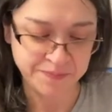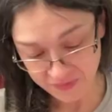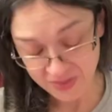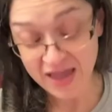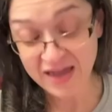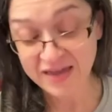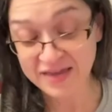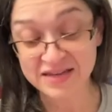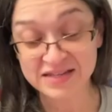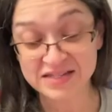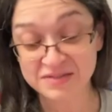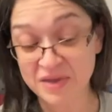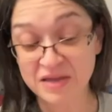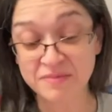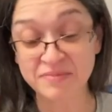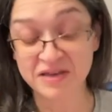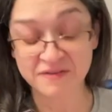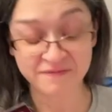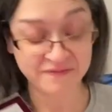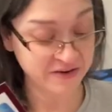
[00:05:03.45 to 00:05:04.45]
I guess
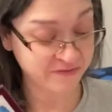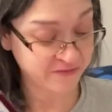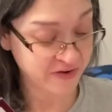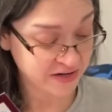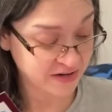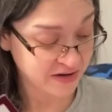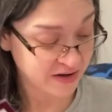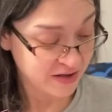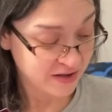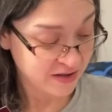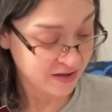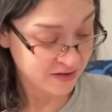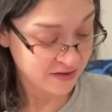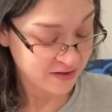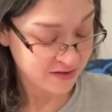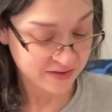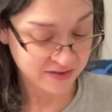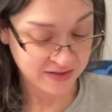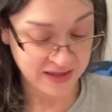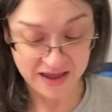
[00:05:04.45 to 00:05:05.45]
maybe if I read
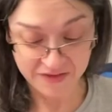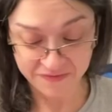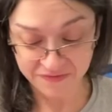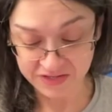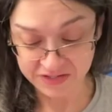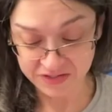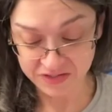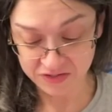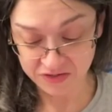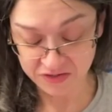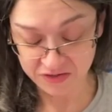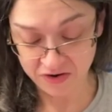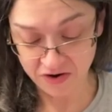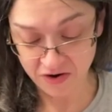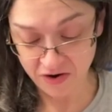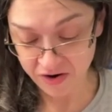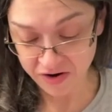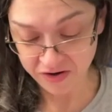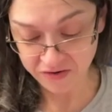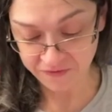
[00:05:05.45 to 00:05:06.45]
Kathy's
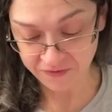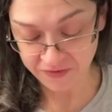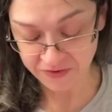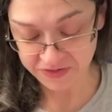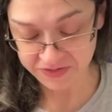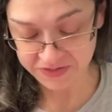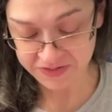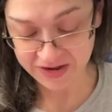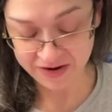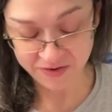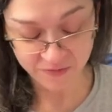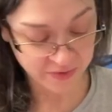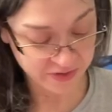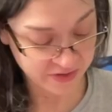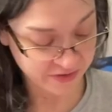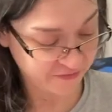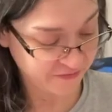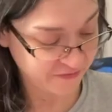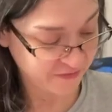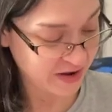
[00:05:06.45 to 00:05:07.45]
card first, I would
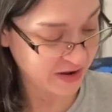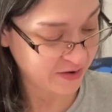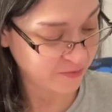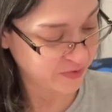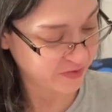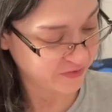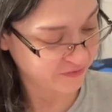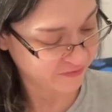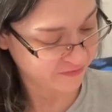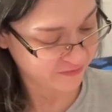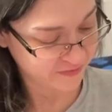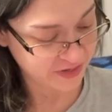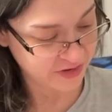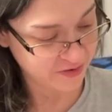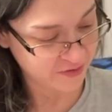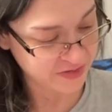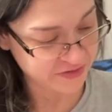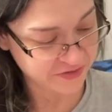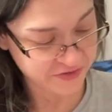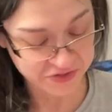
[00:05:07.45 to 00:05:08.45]
have, you know,
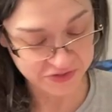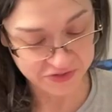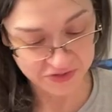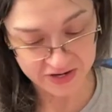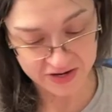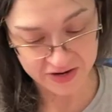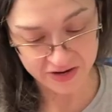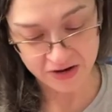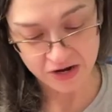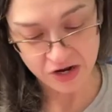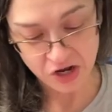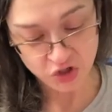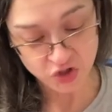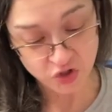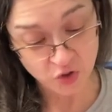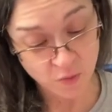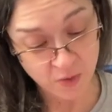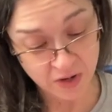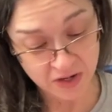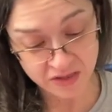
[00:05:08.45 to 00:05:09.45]
understood here. So
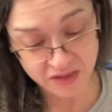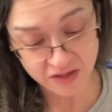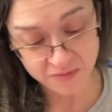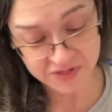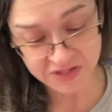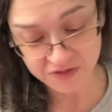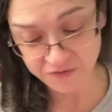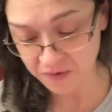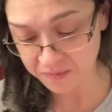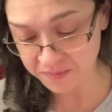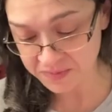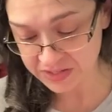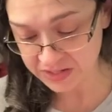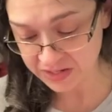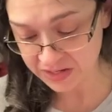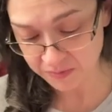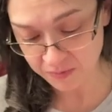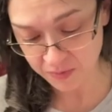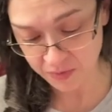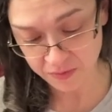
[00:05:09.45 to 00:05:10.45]
one of them is from
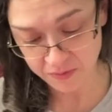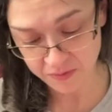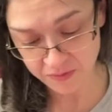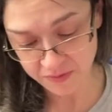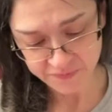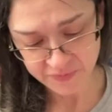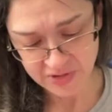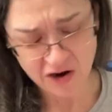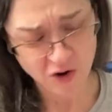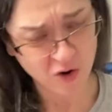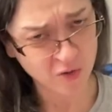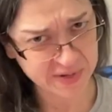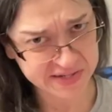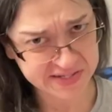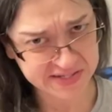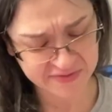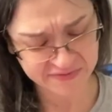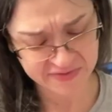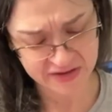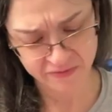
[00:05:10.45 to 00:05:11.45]
Timu. I hope I
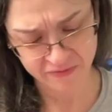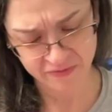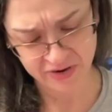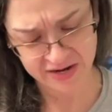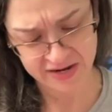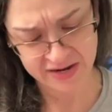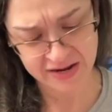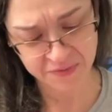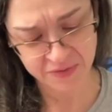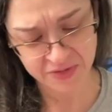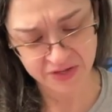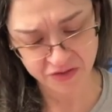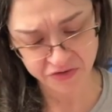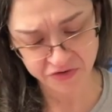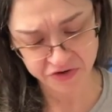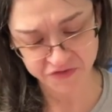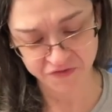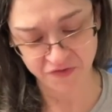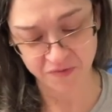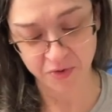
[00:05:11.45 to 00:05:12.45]
said that right. And the other
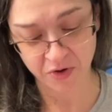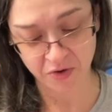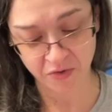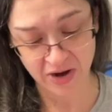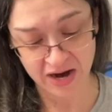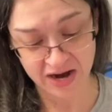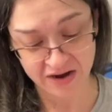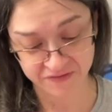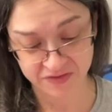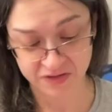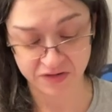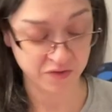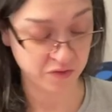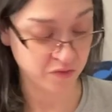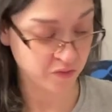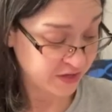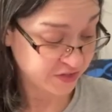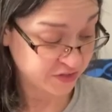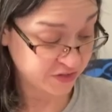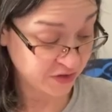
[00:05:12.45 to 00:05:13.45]
is from Craft New.
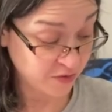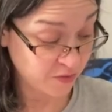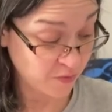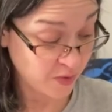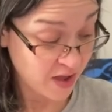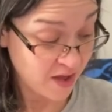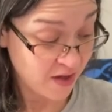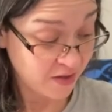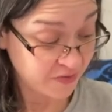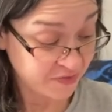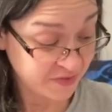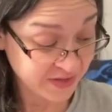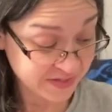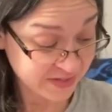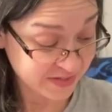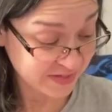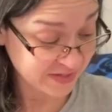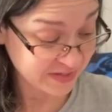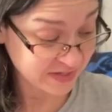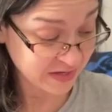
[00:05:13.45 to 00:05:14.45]
So
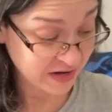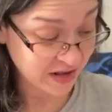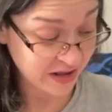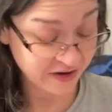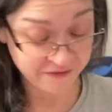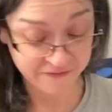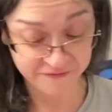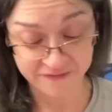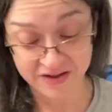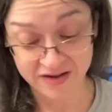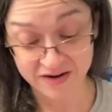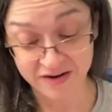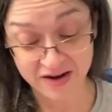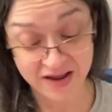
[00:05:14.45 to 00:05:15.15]
this is a lot of fun.